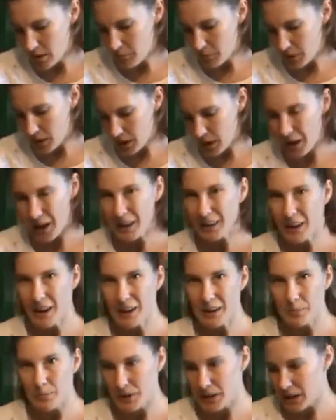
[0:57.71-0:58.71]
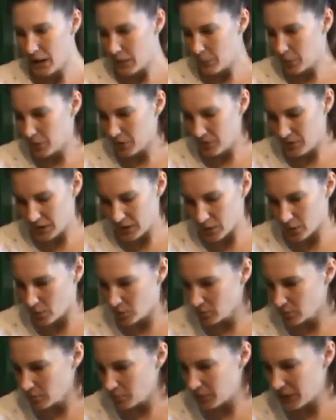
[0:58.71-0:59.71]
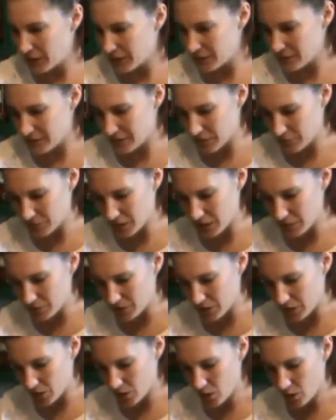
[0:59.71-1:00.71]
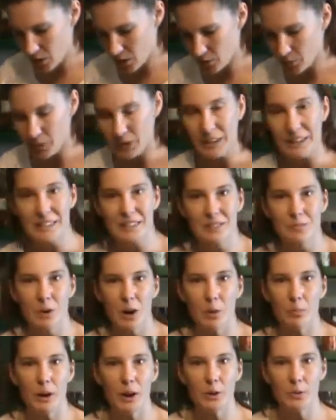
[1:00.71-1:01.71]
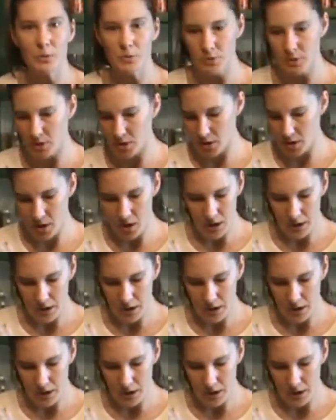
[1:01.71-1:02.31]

but I like being able to feel because sometimes there are really small bones